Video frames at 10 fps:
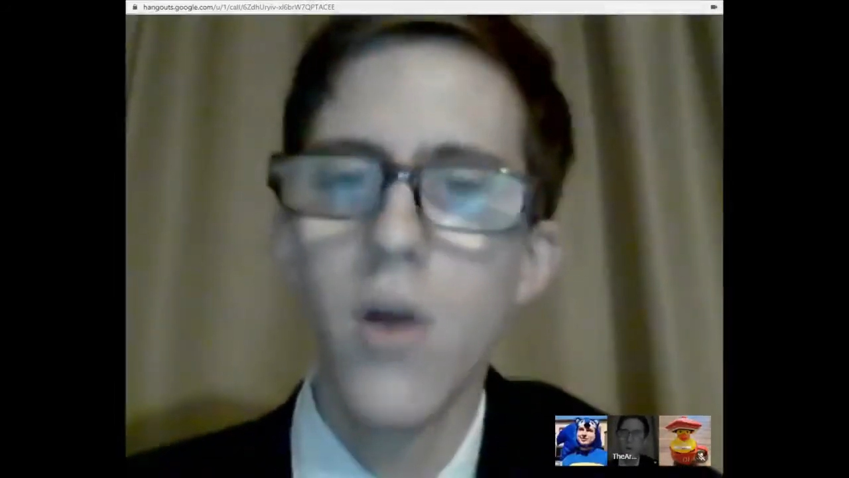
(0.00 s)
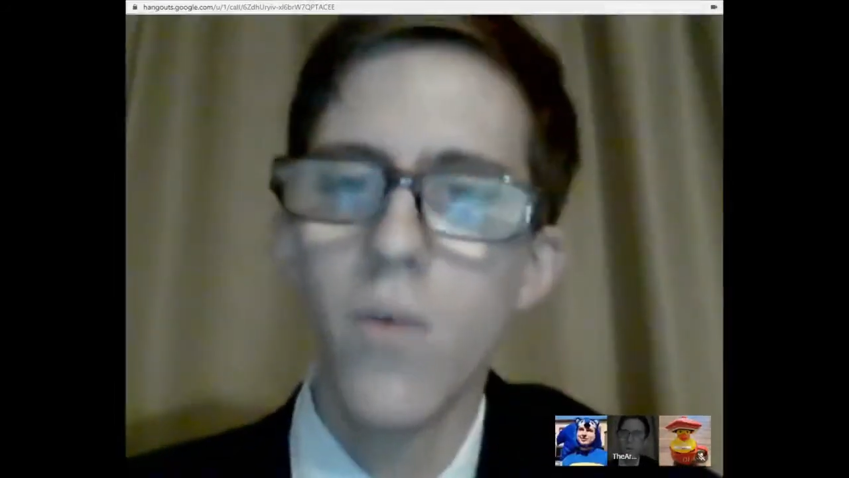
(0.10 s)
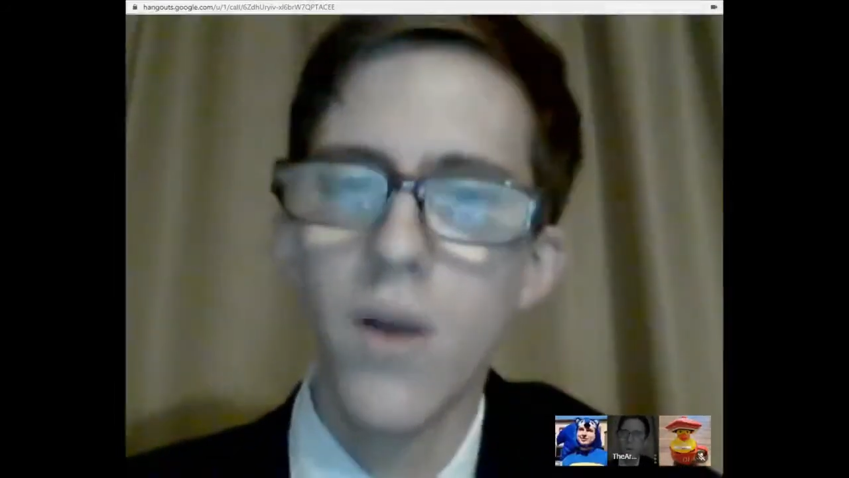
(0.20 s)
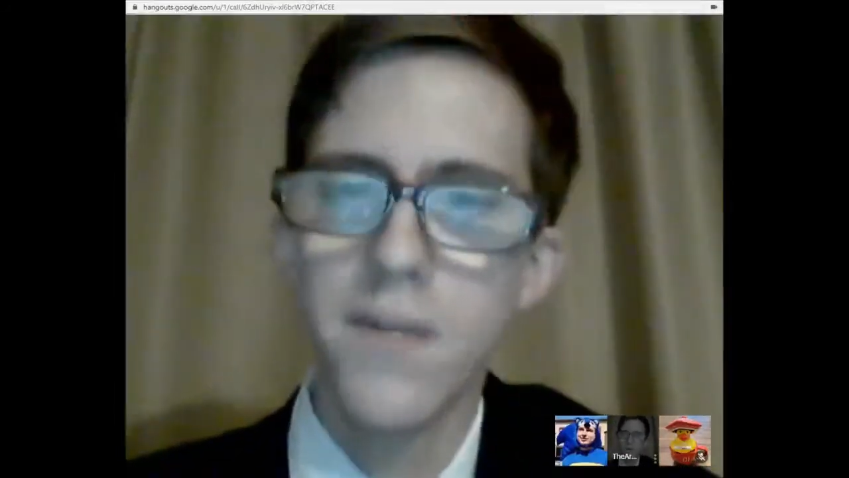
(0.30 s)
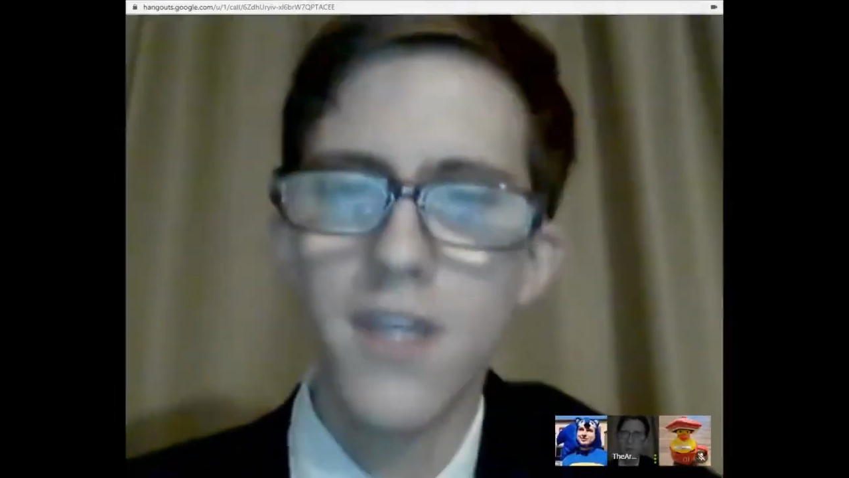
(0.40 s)

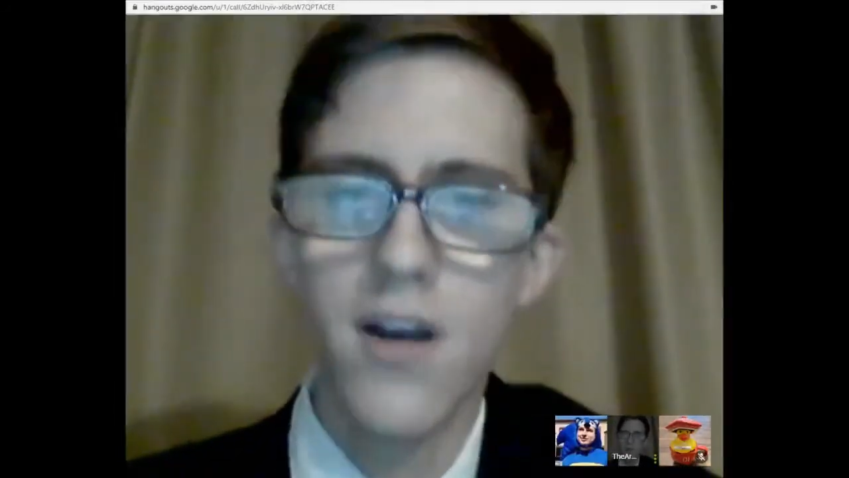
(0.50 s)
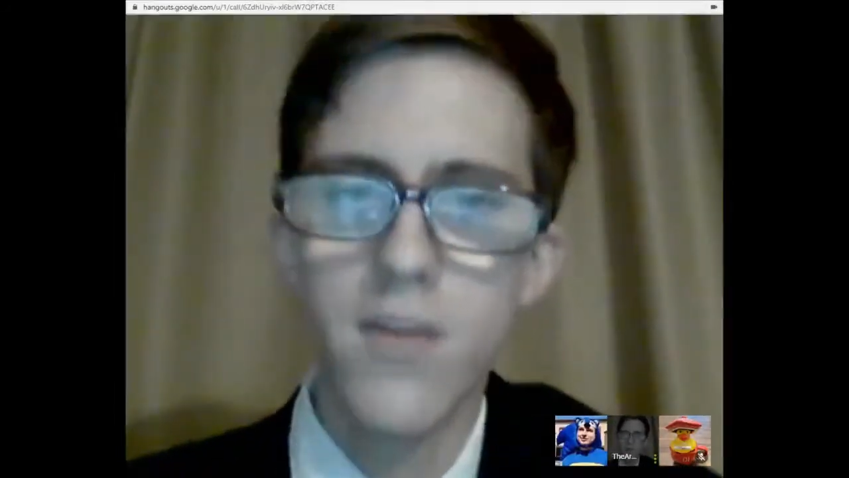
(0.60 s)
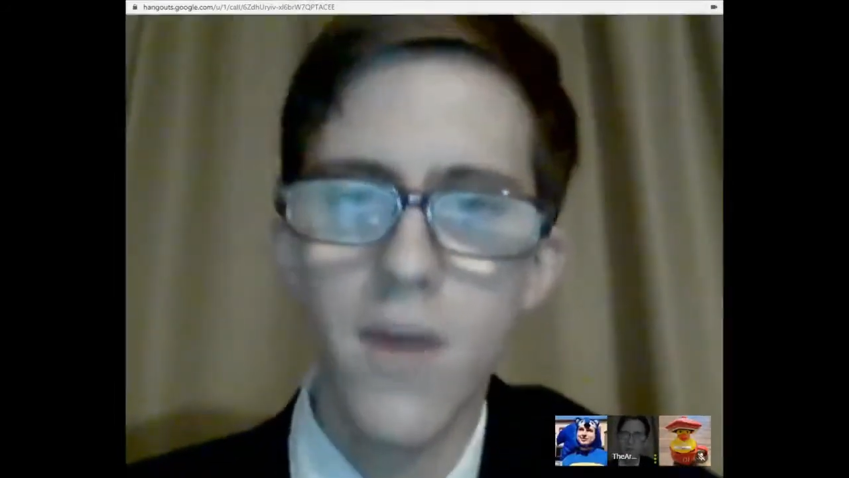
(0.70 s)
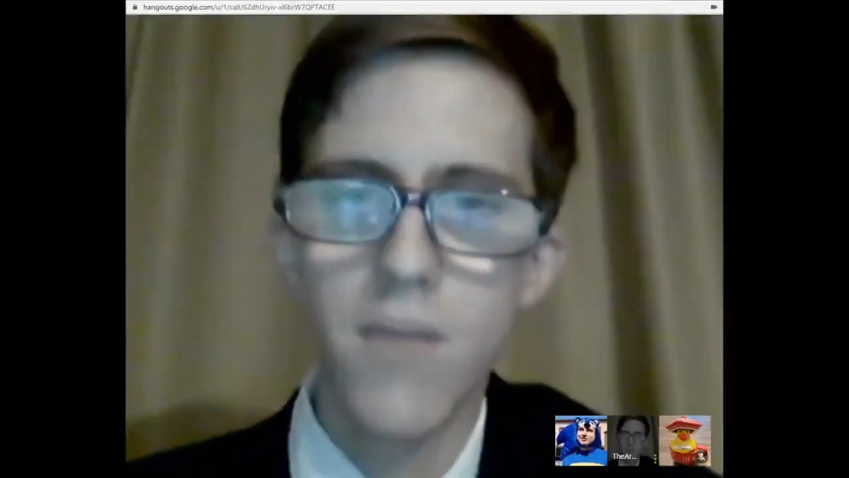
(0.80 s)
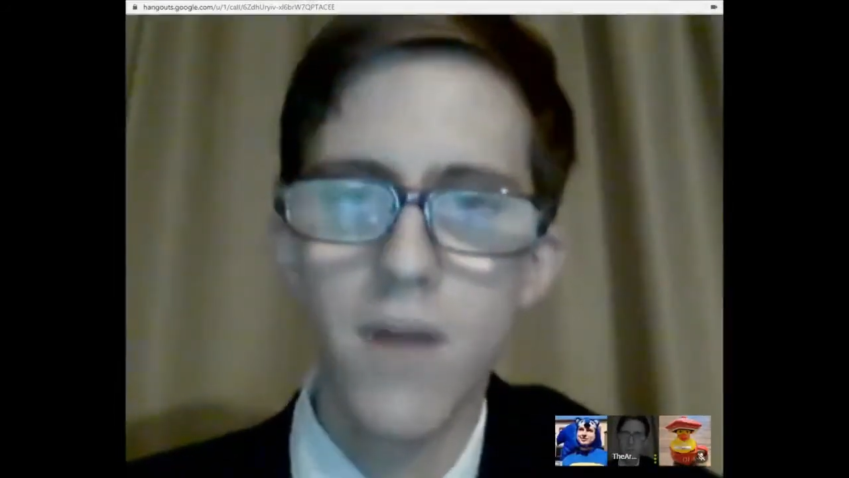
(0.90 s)
where we talk
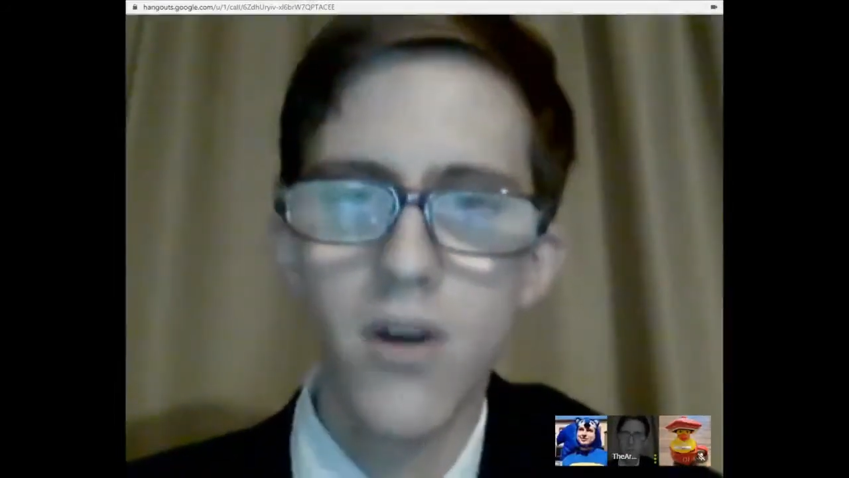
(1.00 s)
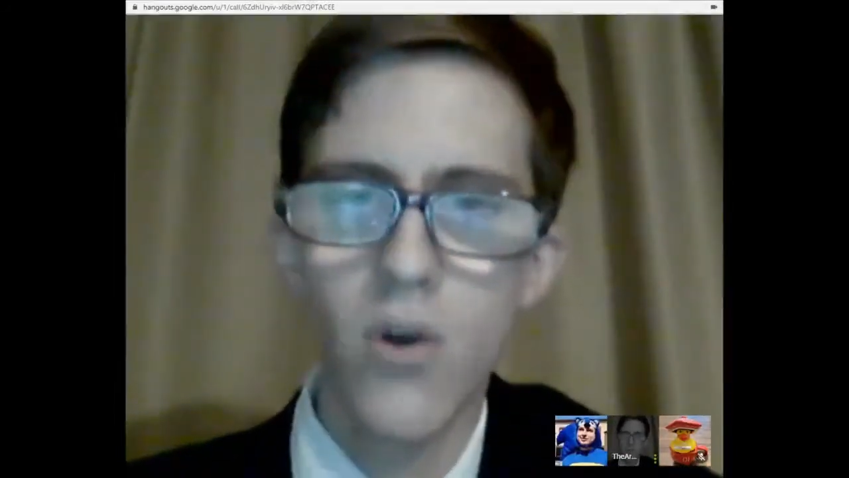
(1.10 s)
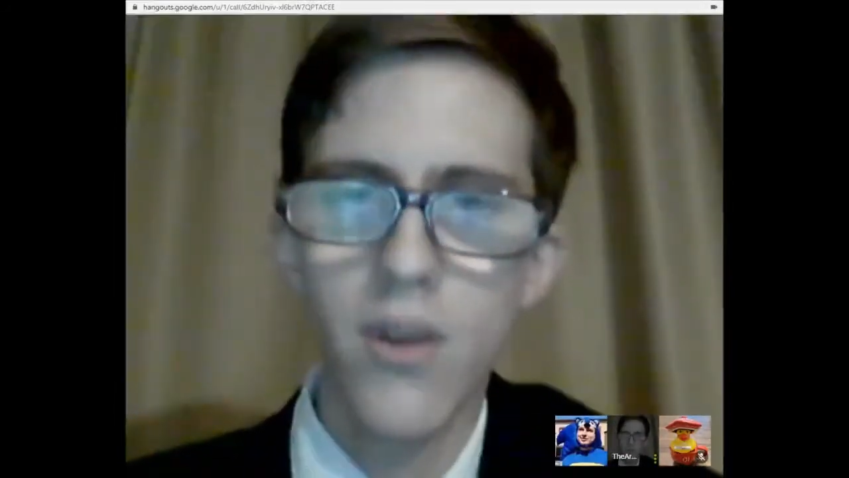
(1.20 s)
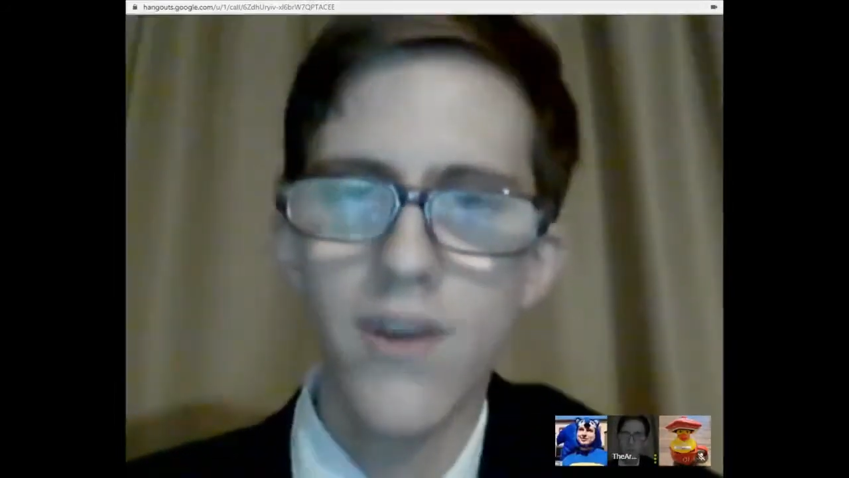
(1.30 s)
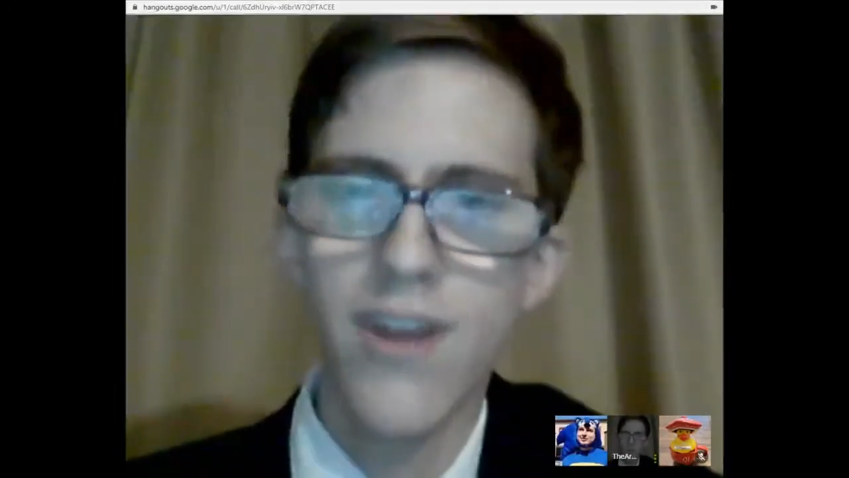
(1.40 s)
about
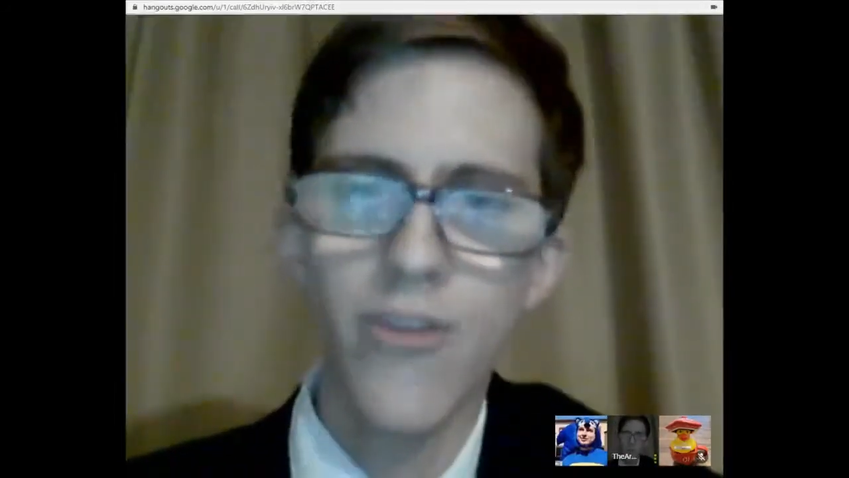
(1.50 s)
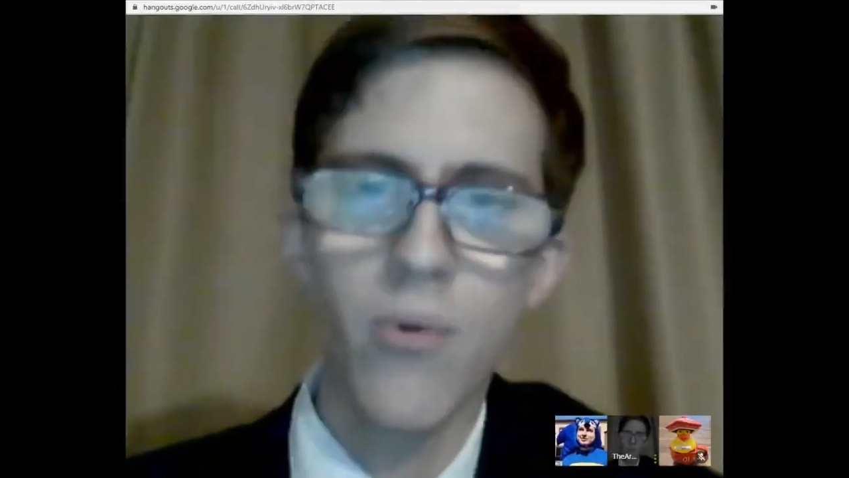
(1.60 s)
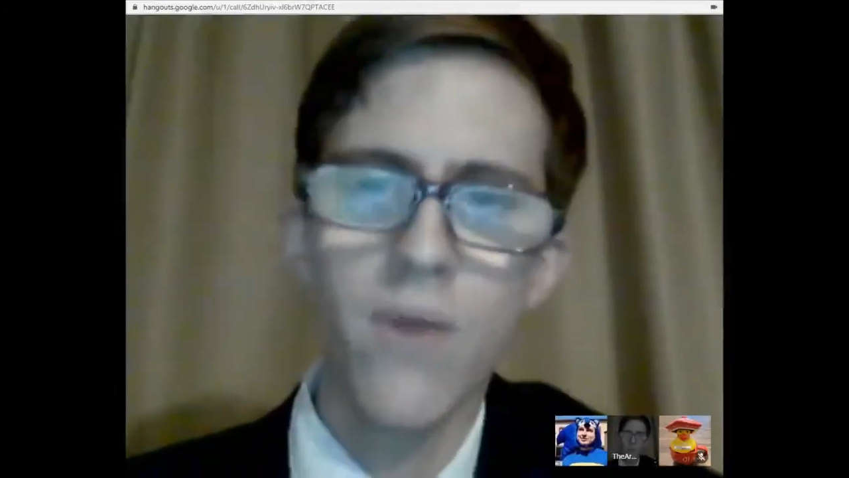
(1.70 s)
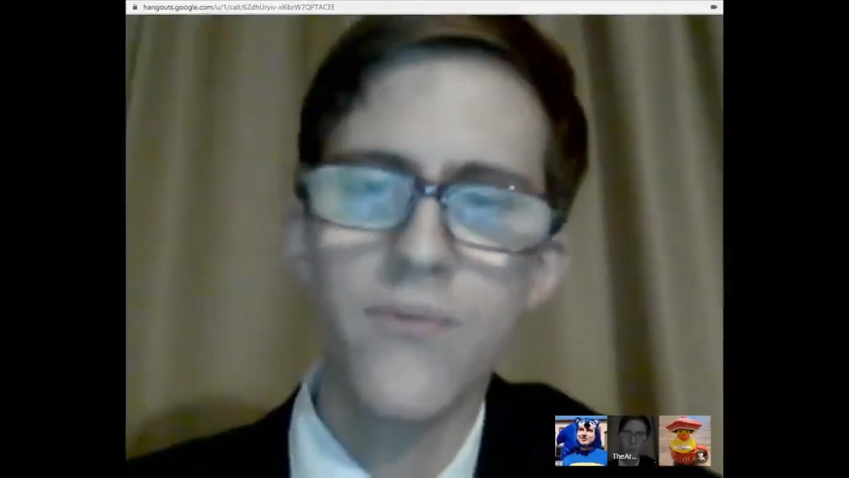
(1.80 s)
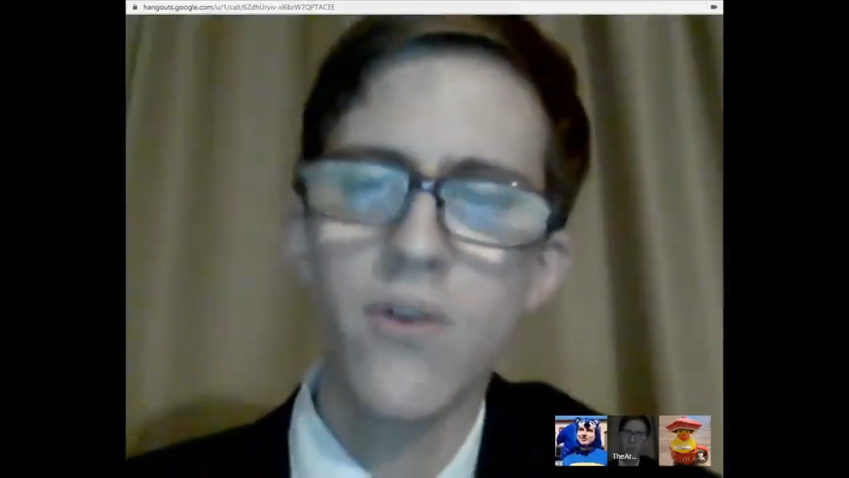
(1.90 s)
Mongolian
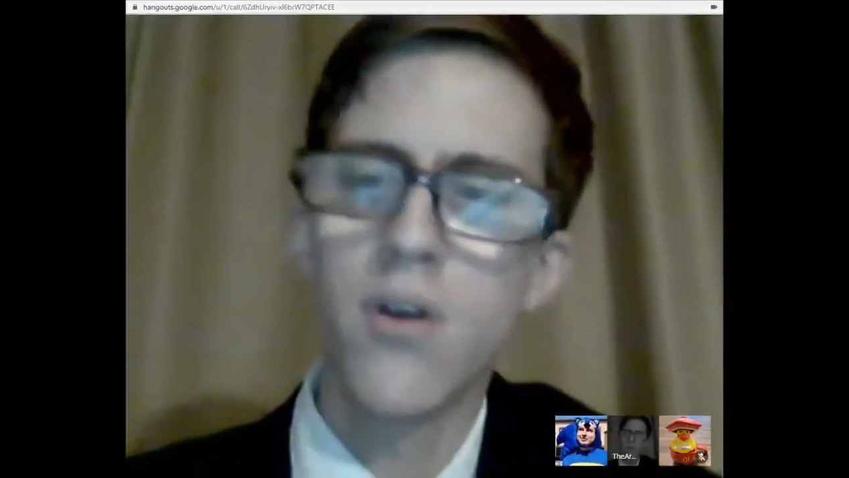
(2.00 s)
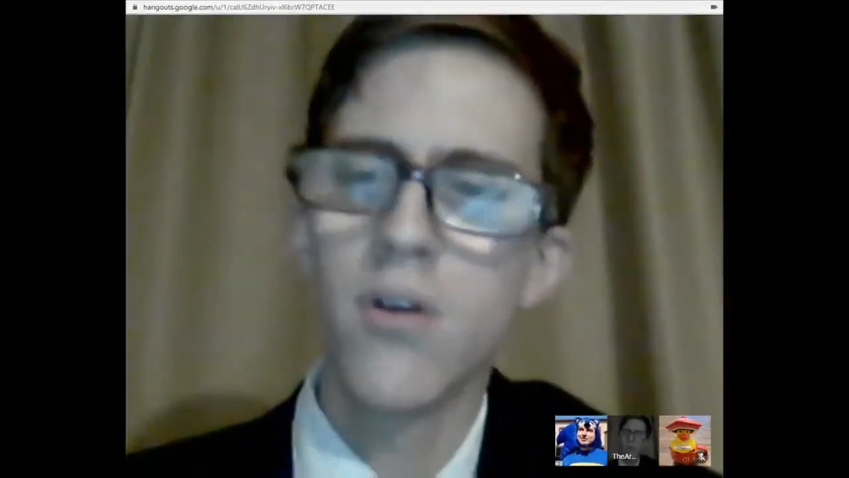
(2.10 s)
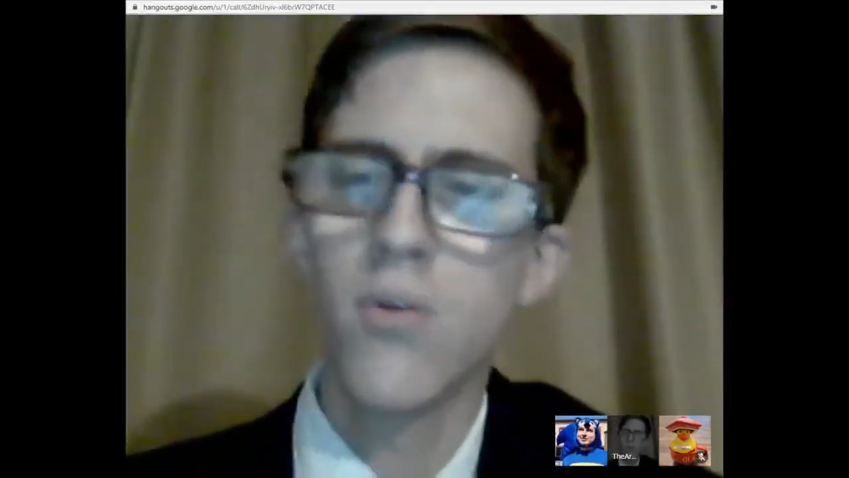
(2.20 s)
death words.